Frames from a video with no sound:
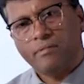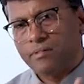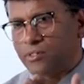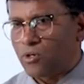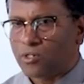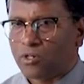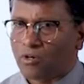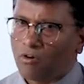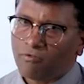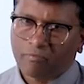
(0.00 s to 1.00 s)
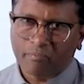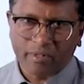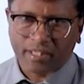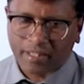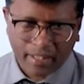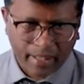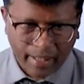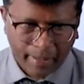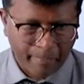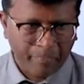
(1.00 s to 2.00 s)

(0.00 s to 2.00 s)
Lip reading: the daughter of Mrs. A.